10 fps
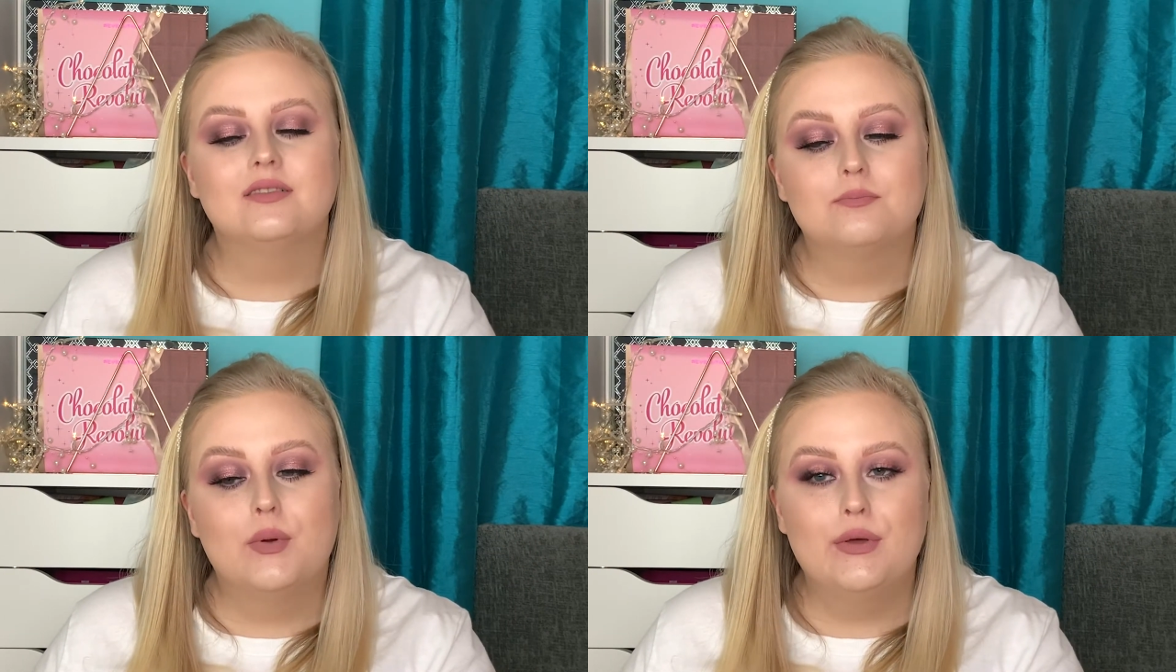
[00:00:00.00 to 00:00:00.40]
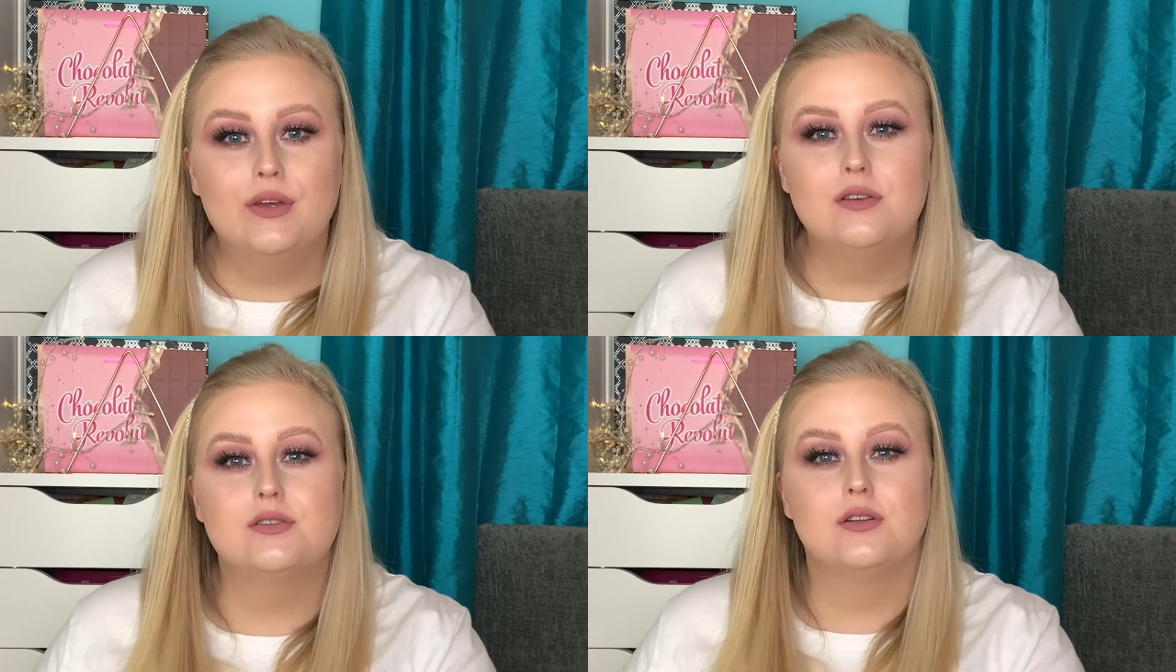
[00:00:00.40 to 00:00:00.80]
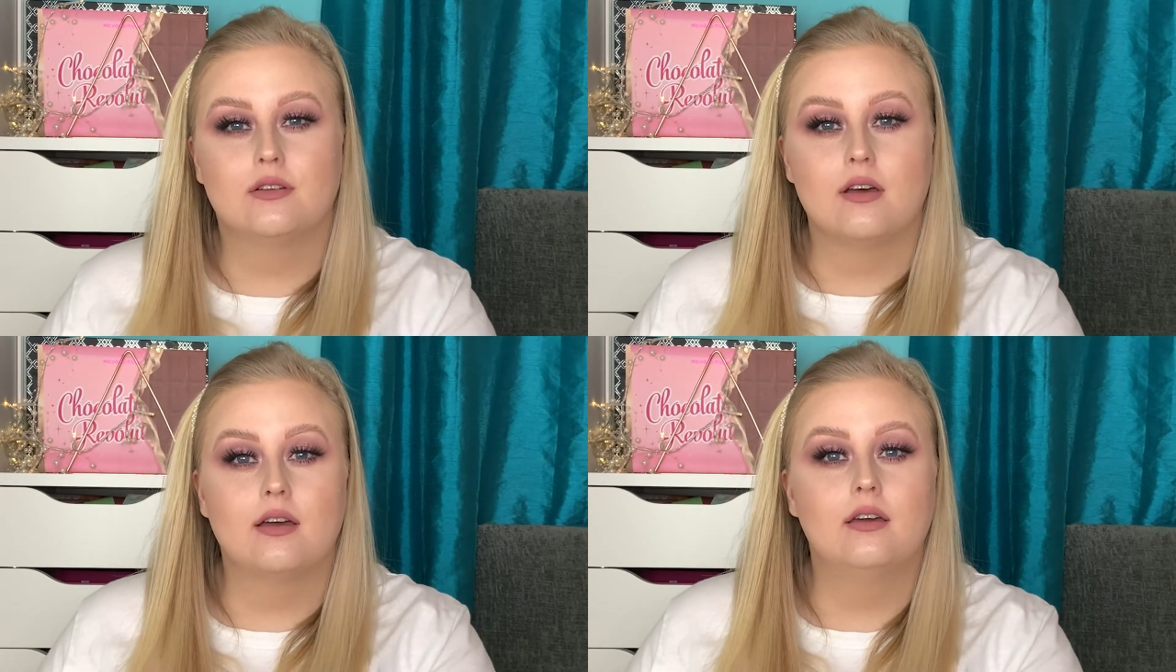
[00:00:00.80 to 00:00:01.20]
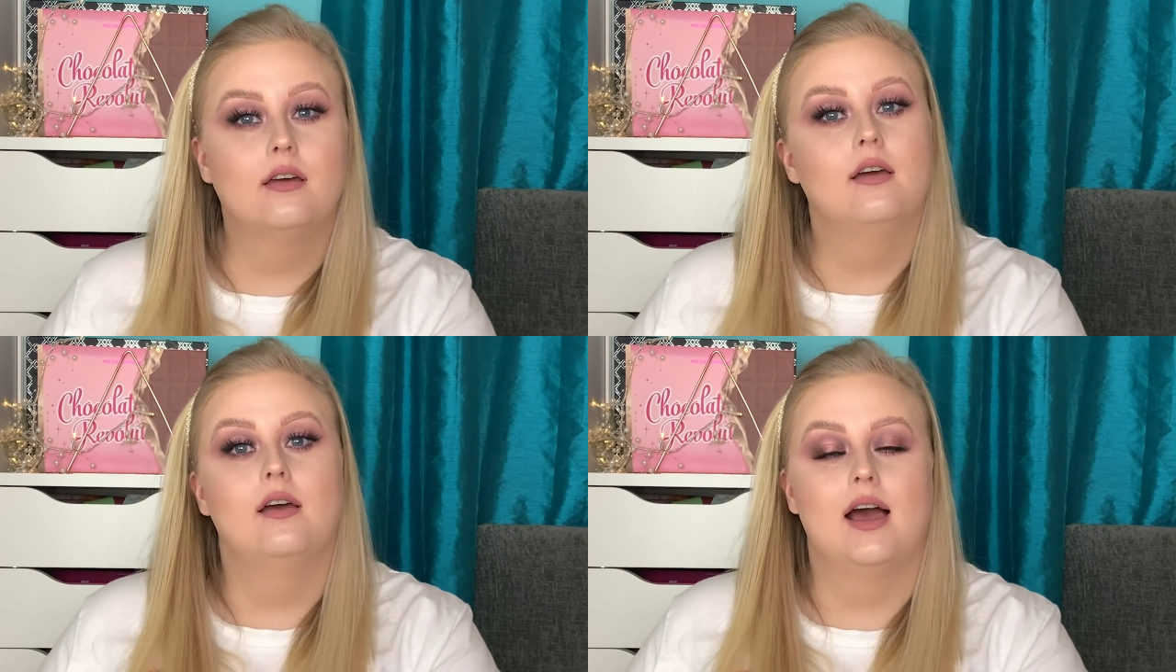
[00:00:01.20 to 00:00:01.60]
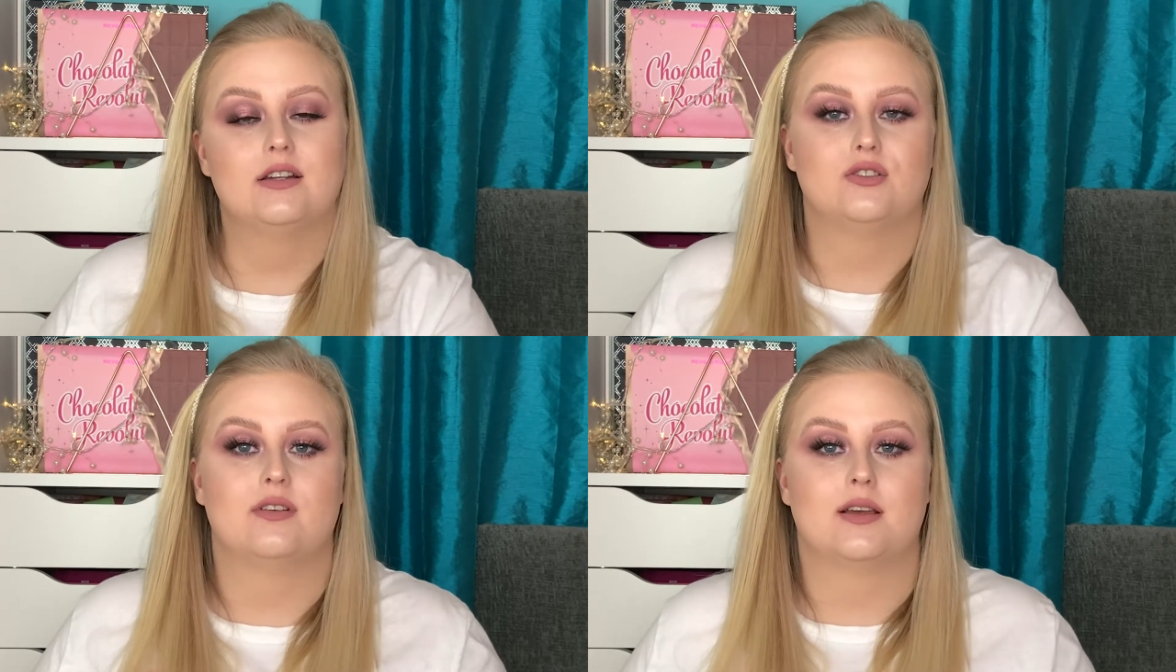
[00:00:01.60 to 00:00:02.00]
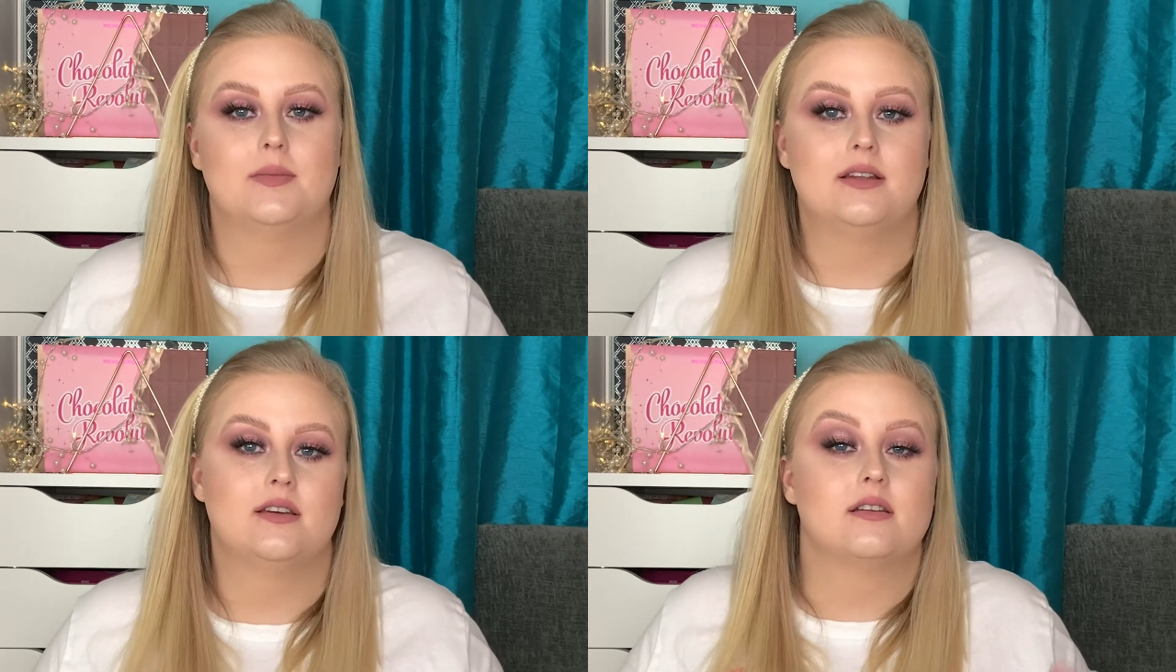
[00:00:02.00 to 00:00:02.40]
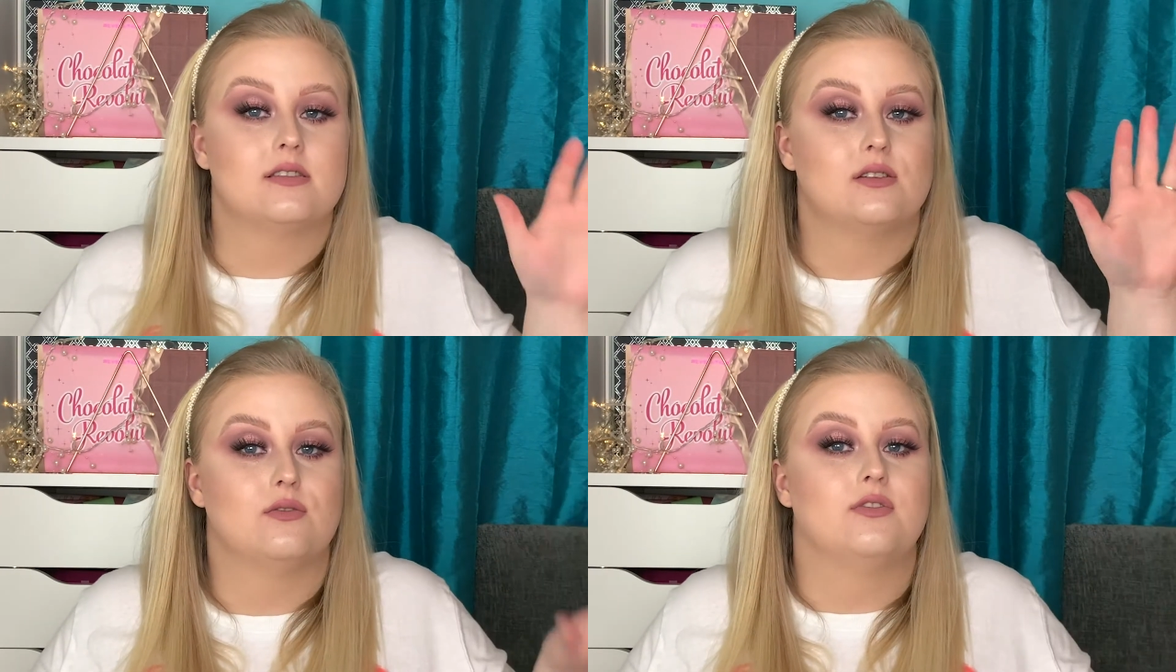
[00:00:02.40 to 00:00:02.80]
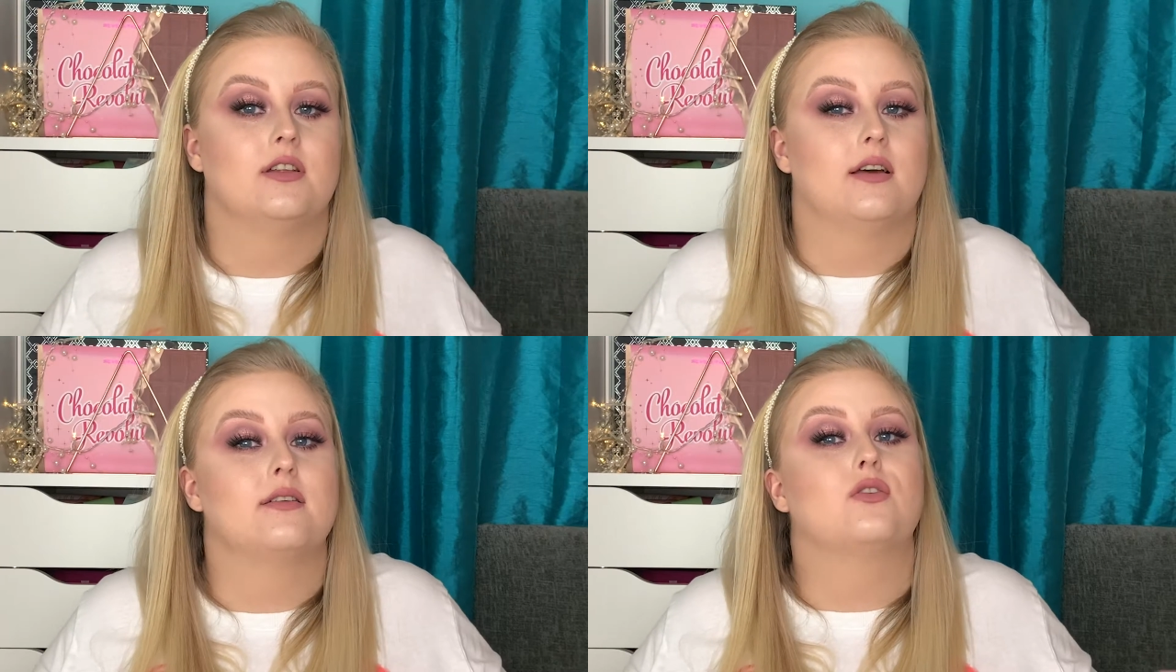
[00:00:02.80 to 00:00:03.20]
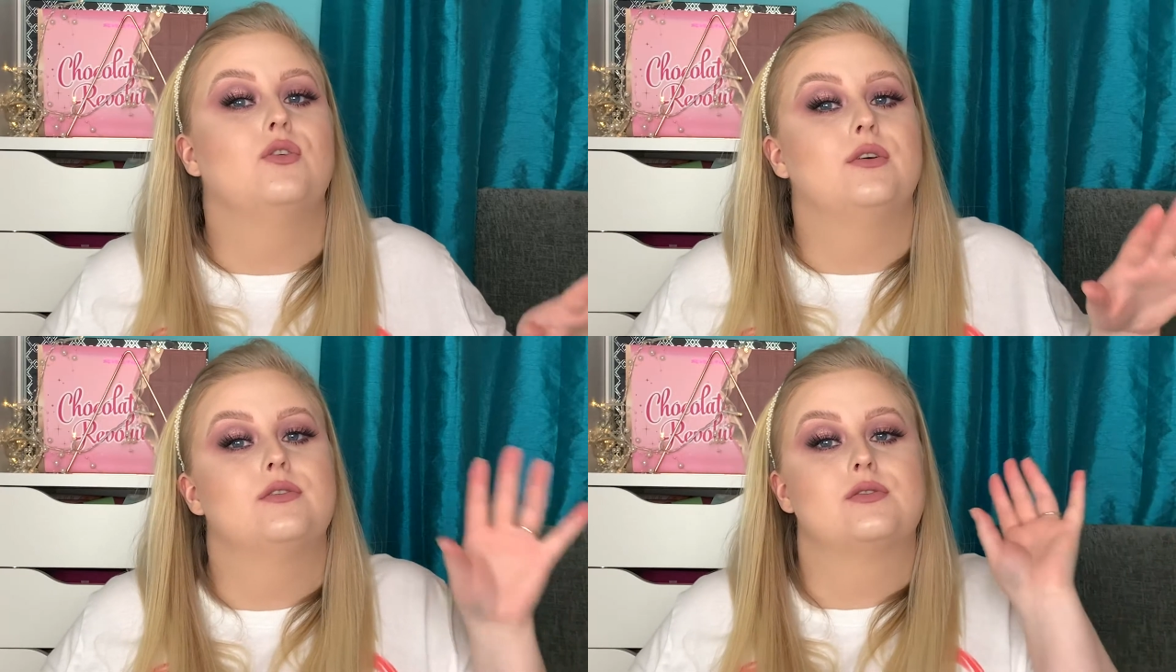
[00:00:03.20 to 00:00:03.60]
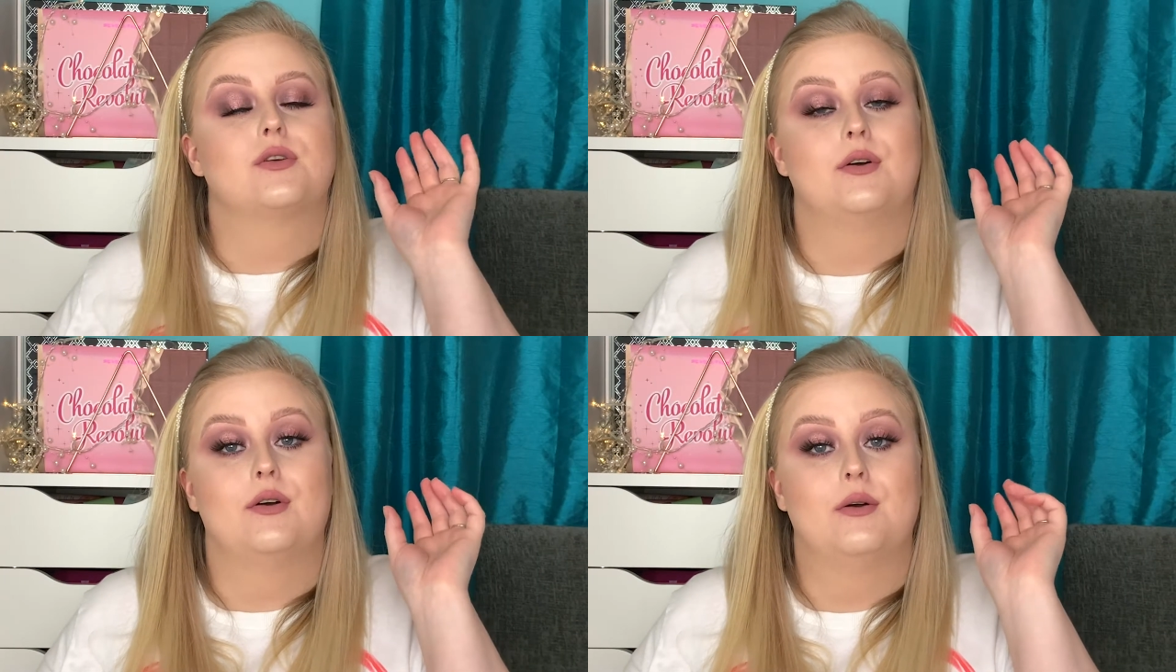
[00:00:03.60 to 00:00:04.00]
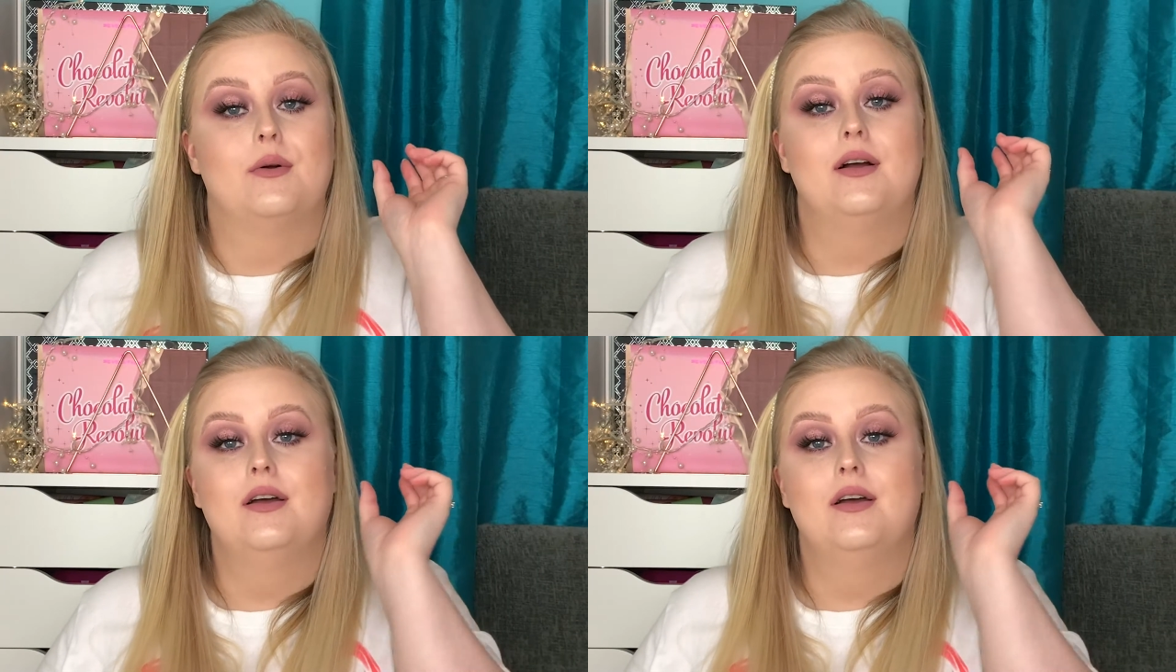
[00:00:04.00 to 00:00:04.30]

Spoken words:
personally I don't recommend it because I don't feel like the colours go